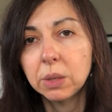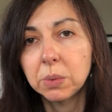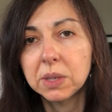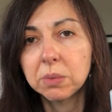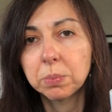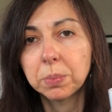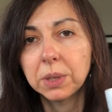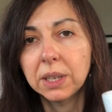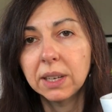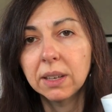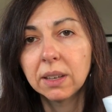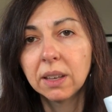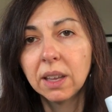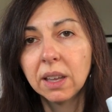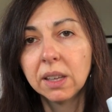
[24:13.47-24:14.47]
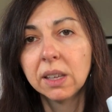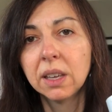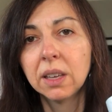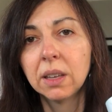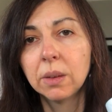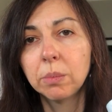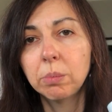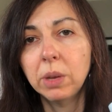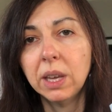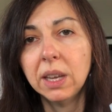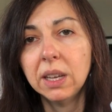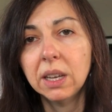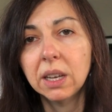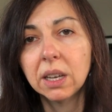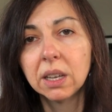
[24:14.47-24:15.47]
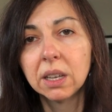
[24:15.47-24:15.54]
it was pretty big.